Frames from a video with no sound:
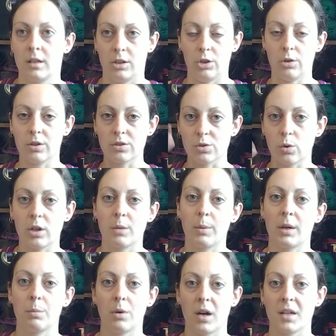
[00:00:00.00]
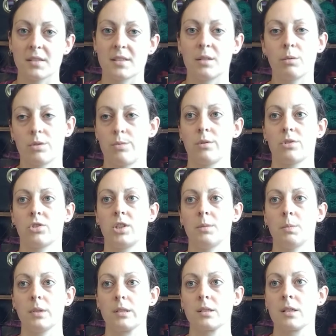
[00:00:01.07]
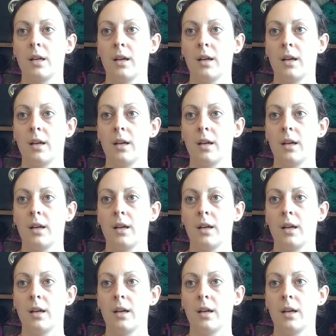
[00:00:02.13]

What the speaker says: You can sort it by price, see which one's cheapest.